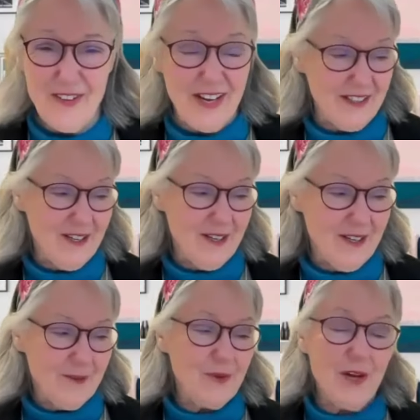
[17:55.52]
right.
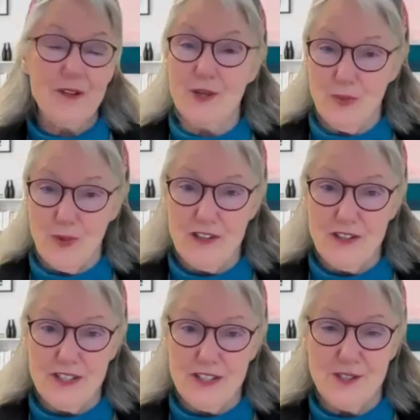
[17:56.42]
Well, the
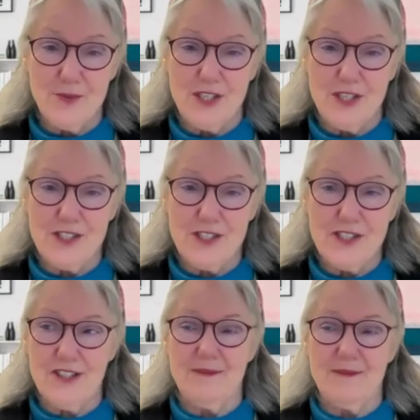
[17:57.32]
awareness is what's
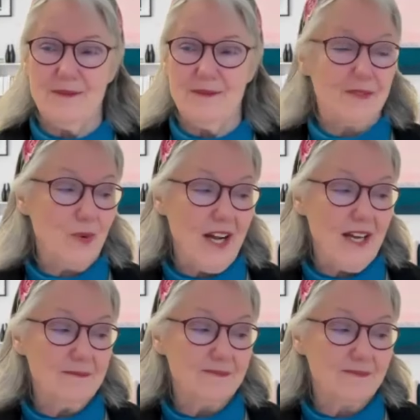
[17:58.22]
good.
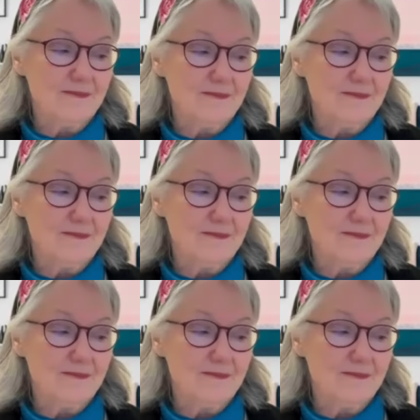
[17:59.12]
Why?